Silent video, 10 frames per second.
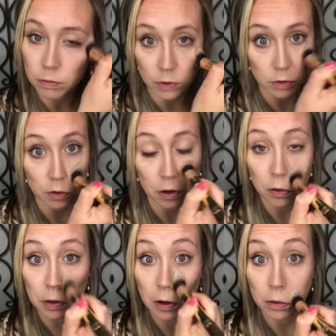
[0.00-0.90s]
Those are the
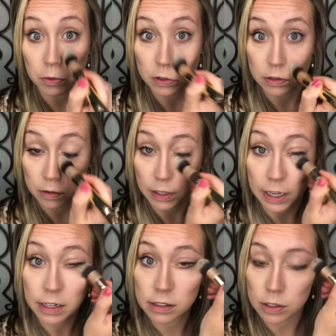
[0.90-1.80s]
only options, okay,
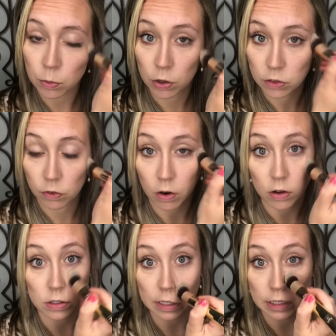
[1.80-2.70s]
because this works for
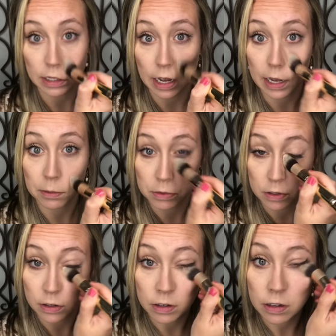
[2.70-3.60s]
all skin types,
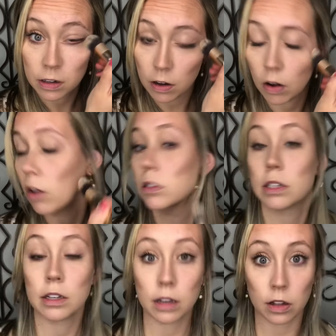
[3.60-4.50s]
all
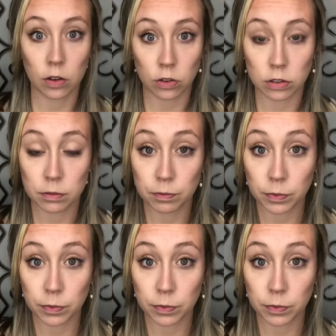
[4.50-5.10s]
skin colors.